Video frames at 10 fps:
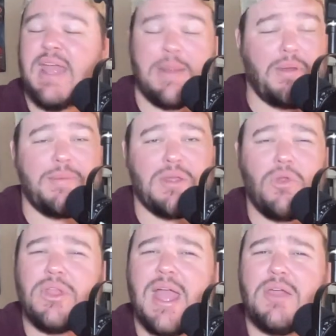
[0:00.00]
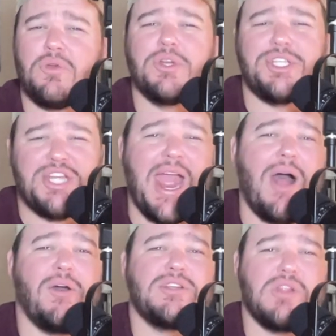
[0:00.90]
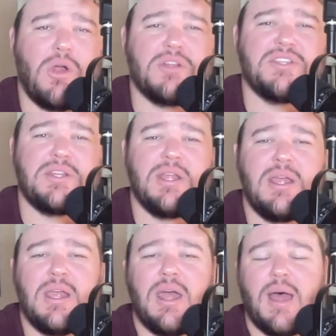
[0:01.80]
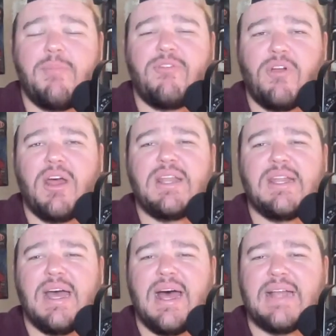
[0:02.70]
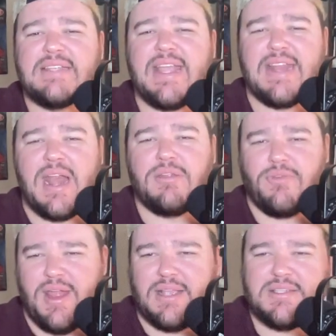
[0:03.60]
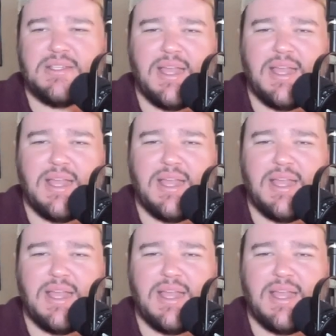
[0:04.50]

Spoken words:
and probably the only guy who could challenge Larson up front, taken out of the race.